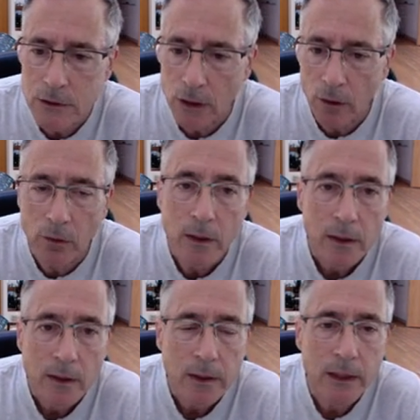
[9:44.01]
So
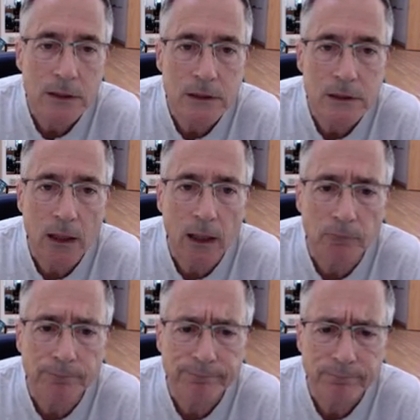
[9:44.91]
it's
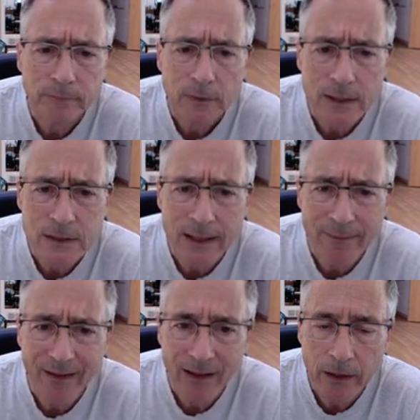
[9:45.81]

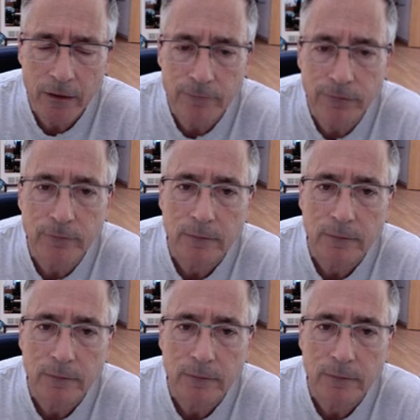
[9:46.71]
not the kind of